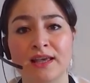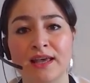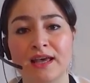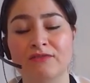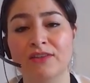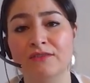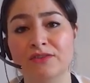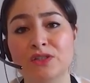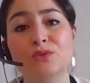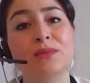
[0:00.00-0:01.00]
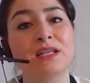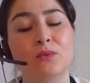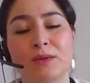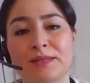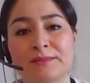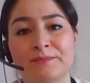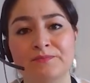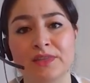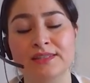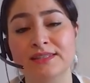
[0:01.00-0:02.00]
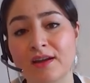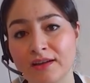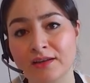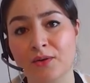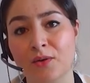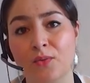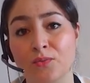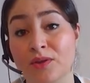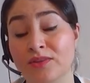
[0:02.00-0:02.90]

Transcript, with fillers: have left too many women stuck at home with